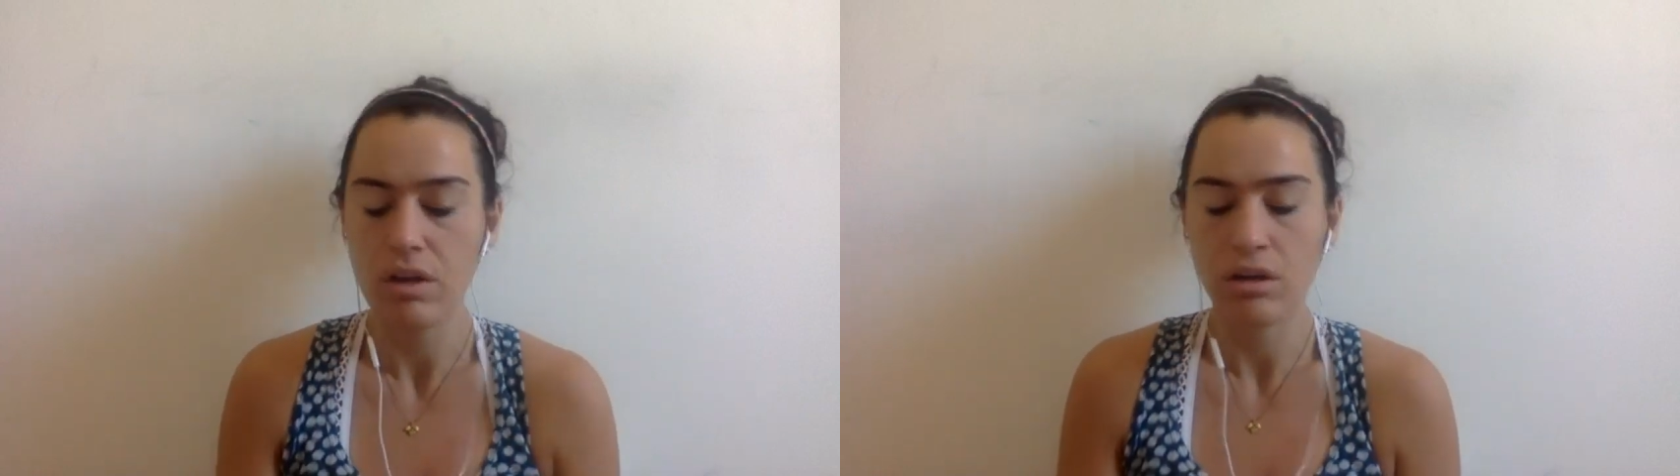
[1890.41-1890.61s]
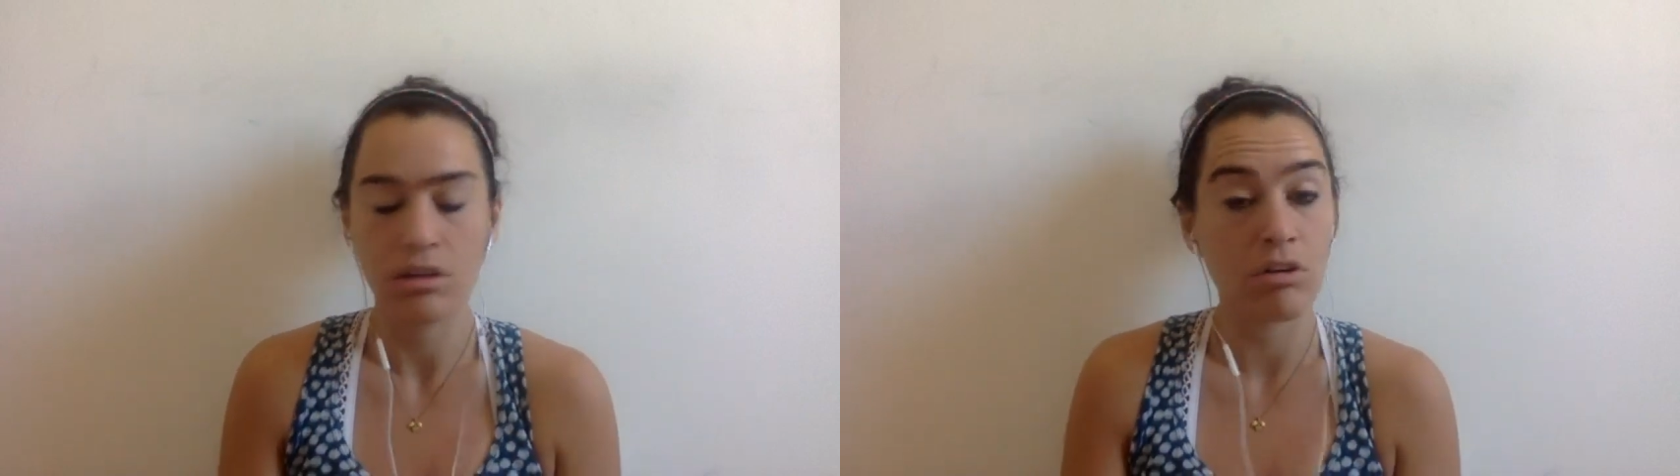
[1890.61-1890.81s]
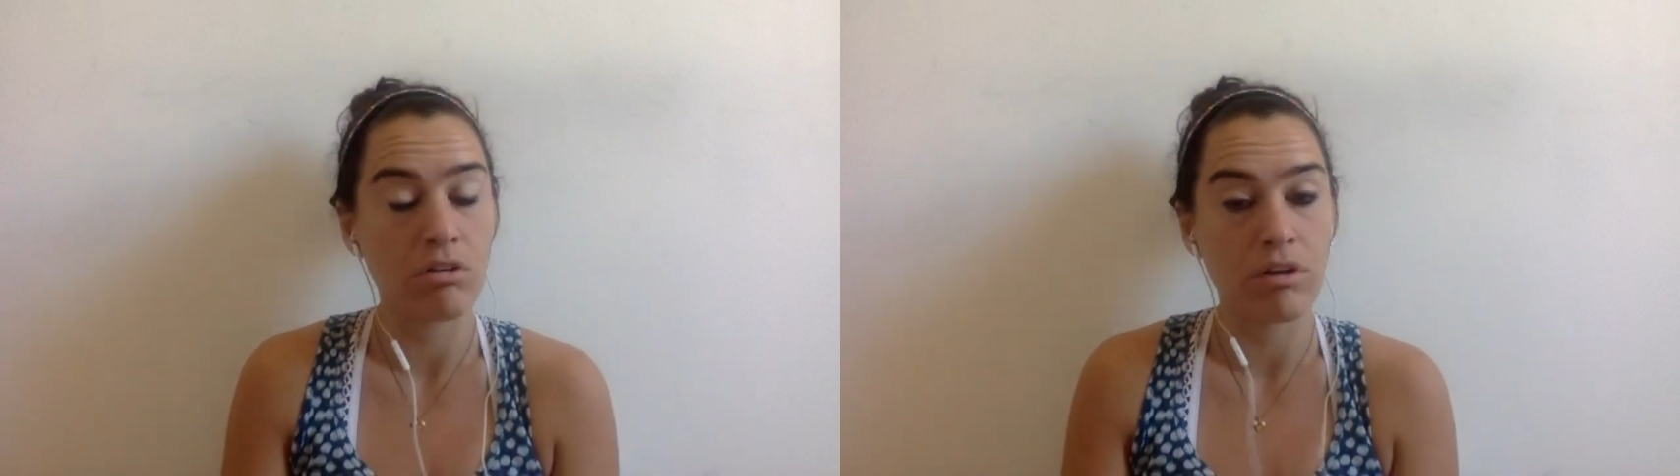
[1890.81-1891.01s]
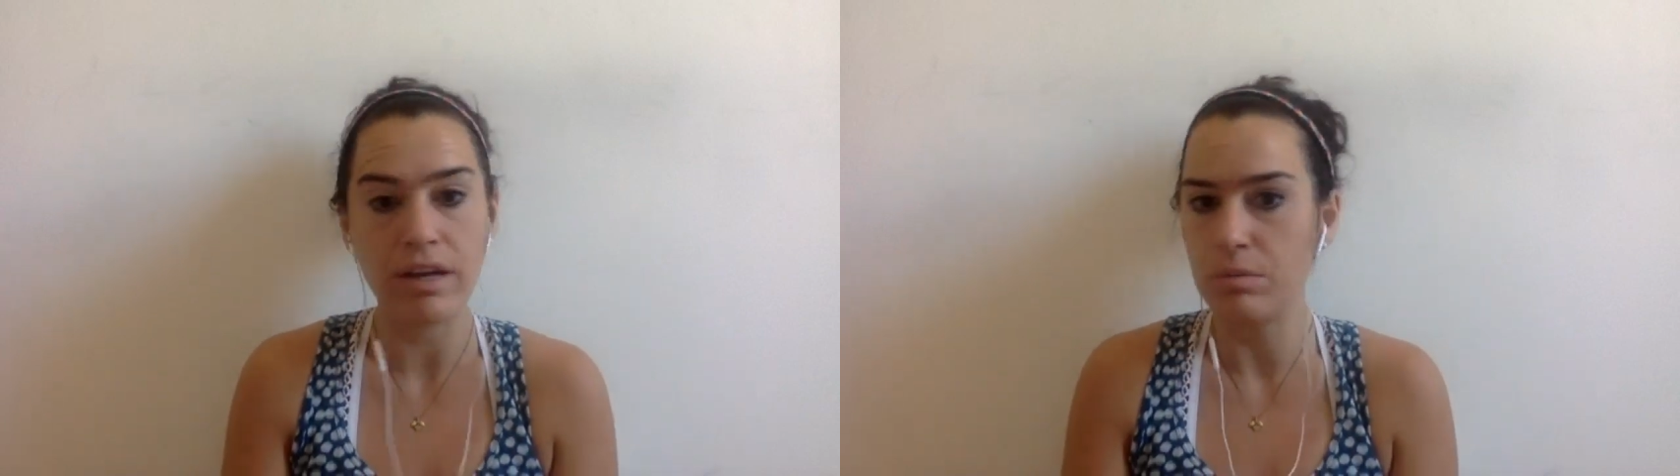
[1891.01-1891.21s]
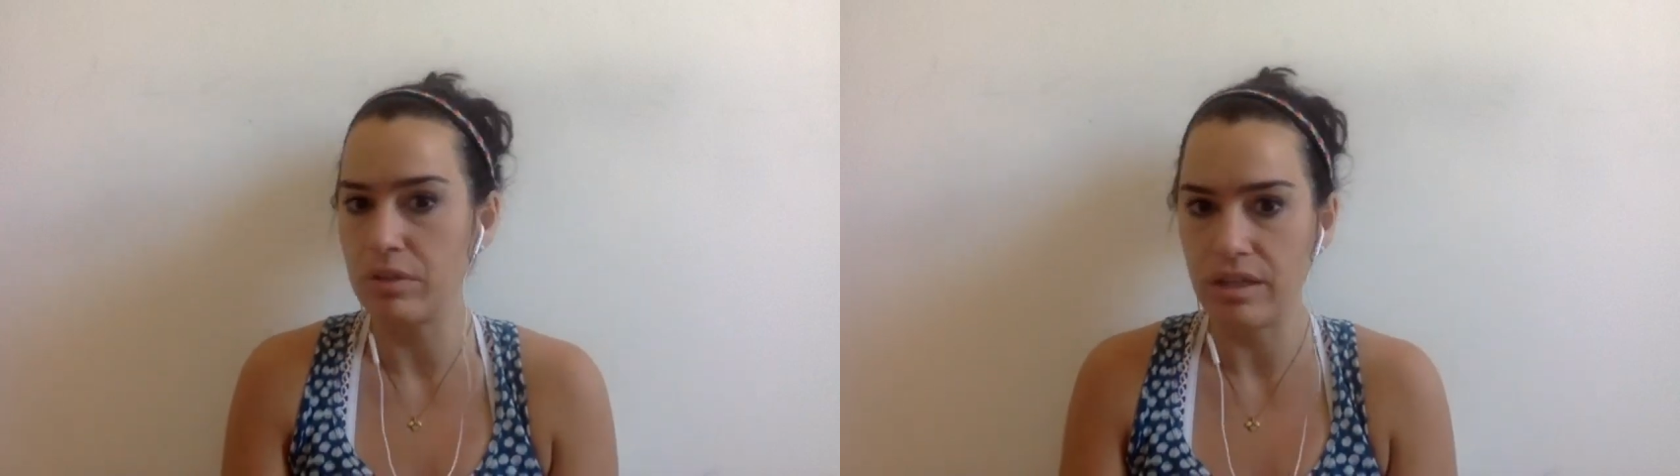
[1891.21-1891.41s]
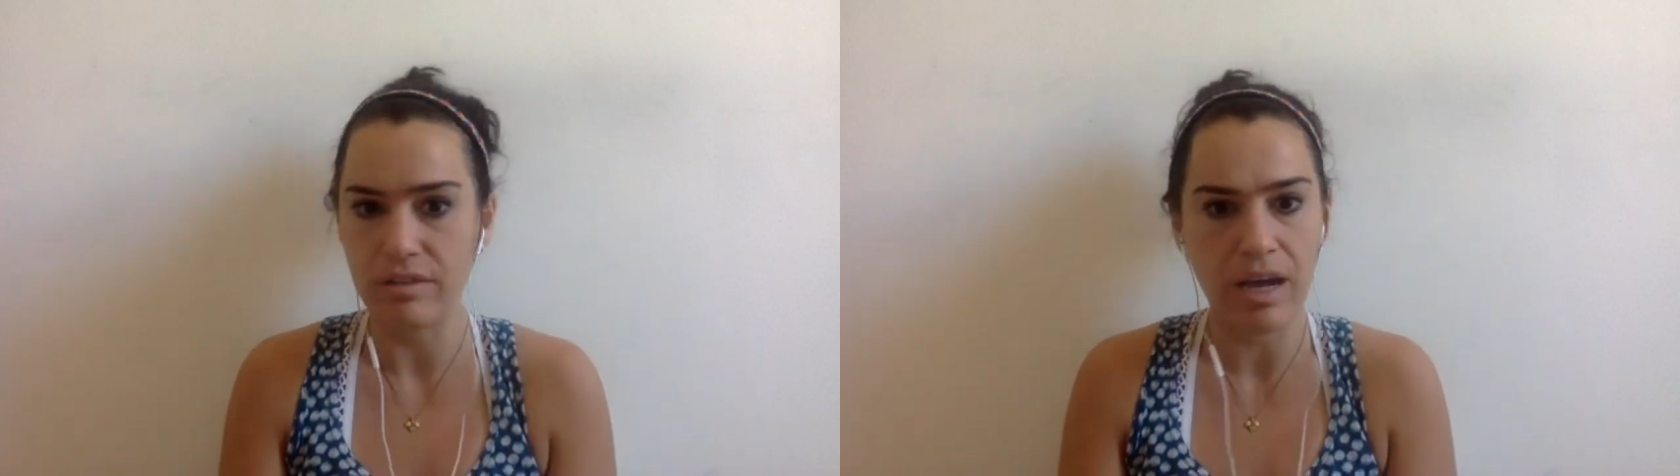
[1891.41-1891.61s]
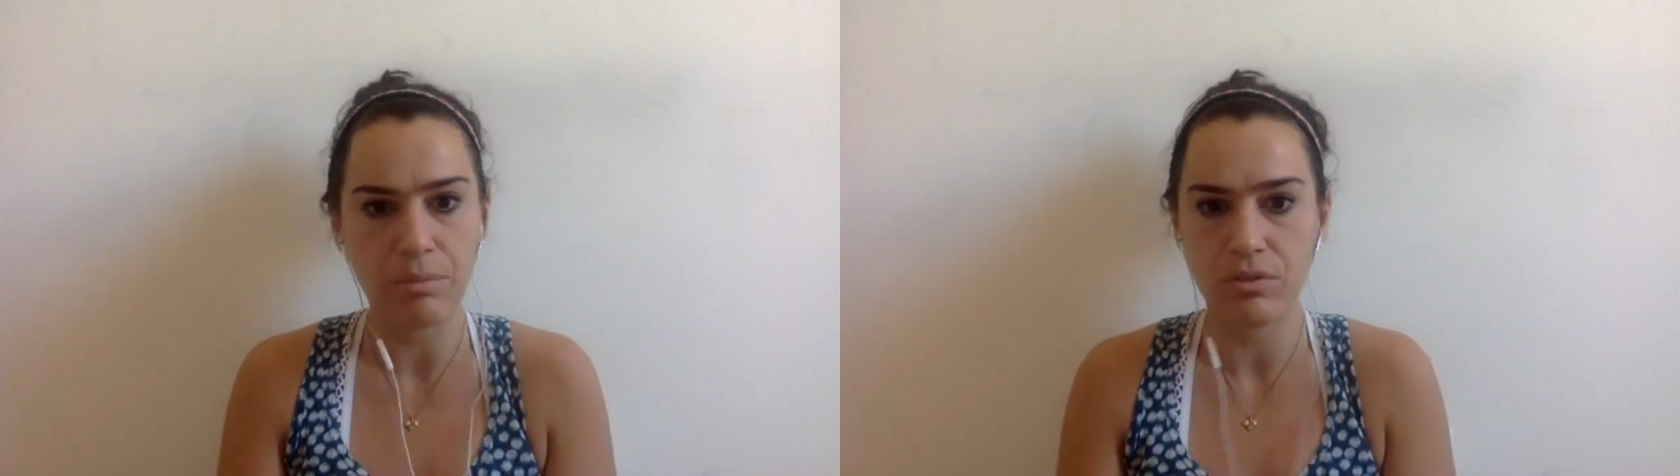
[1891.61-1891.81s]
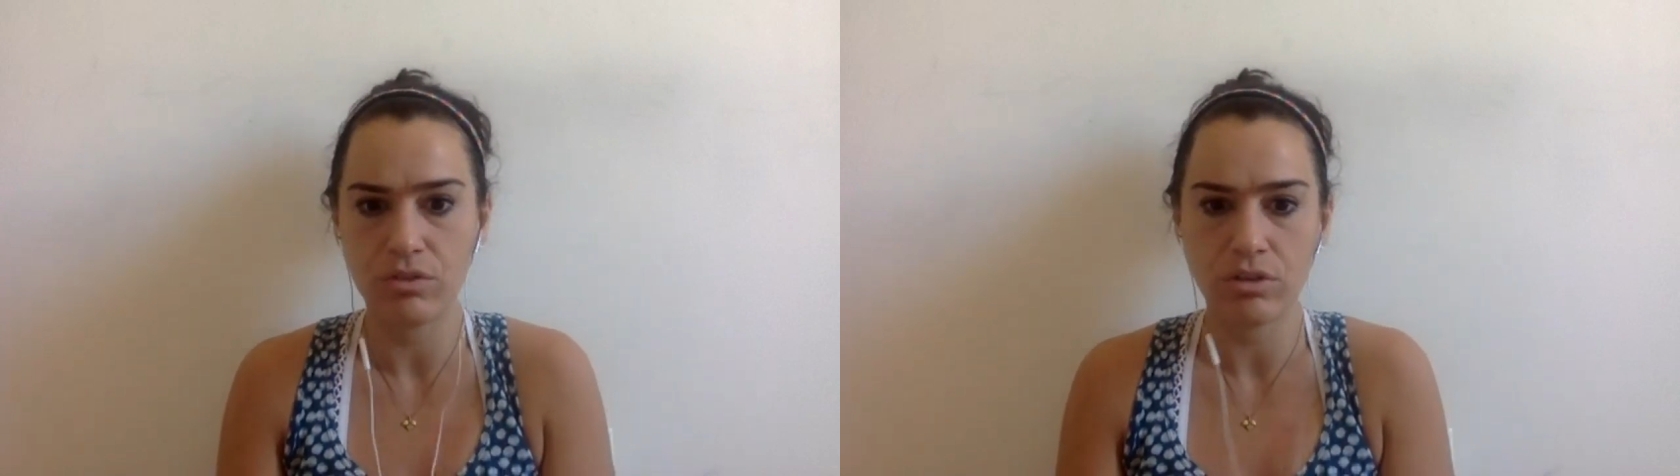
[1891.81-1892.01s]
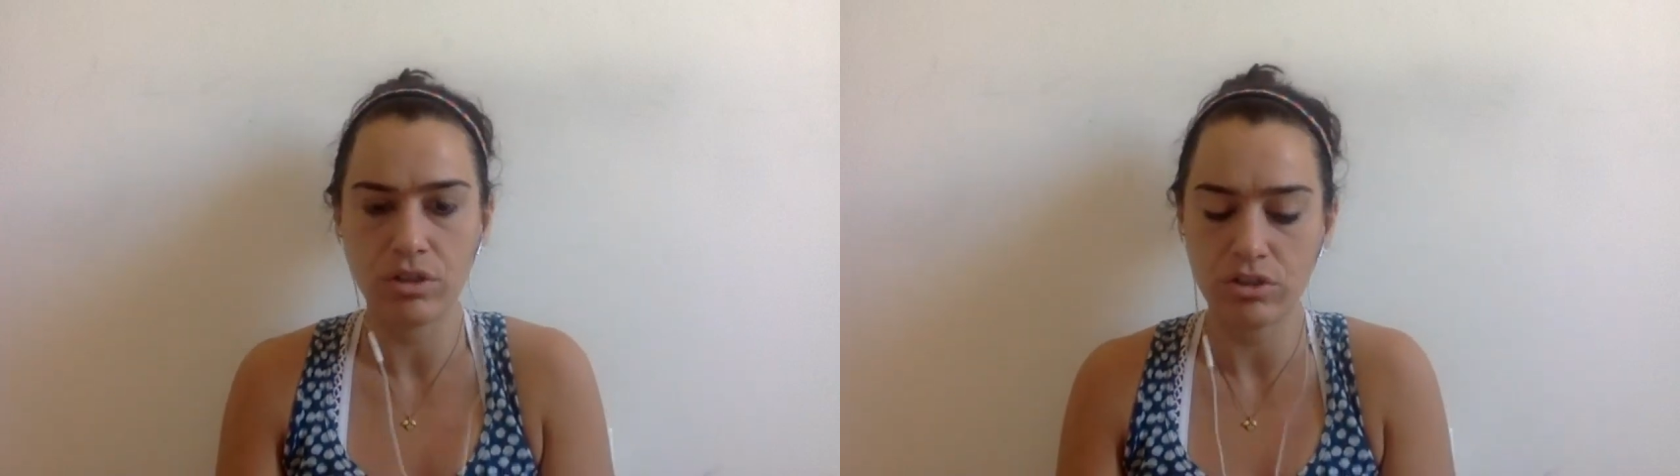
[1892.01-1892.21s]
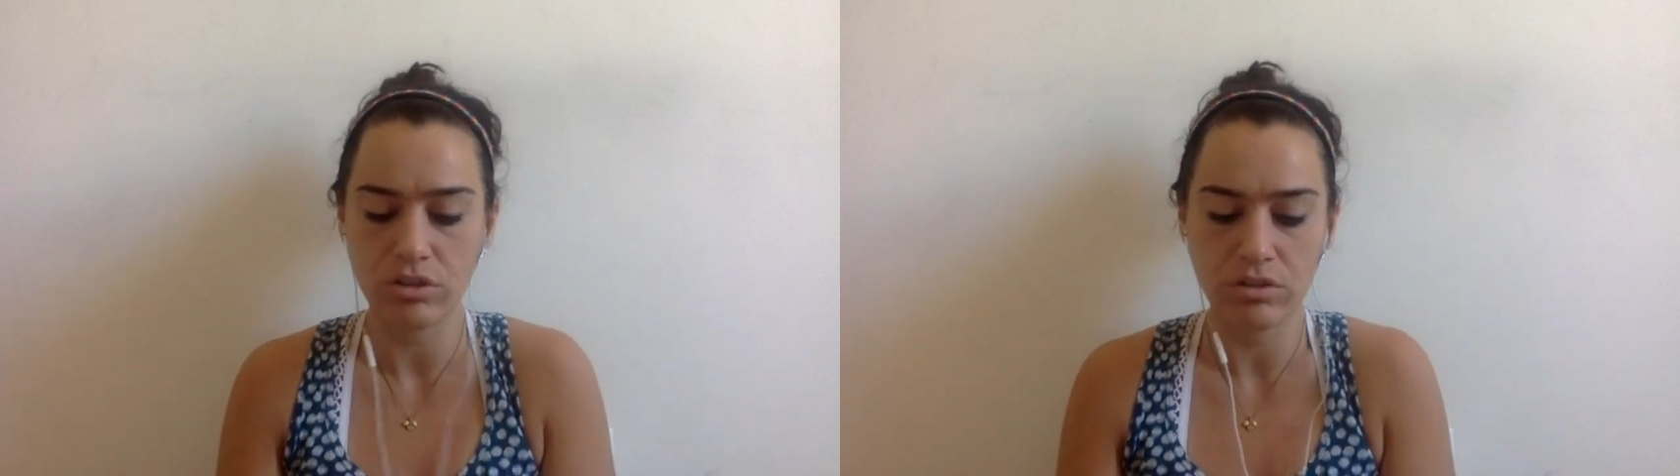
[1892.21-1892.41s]
incredibly adaptive
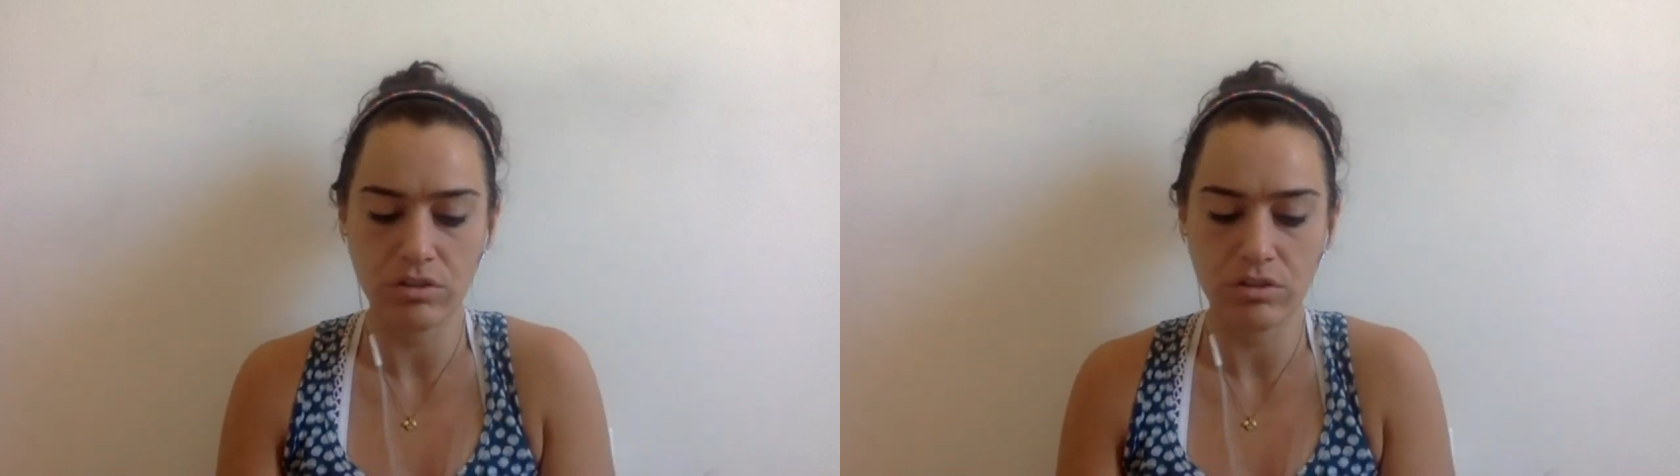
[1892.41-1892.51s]
creatures.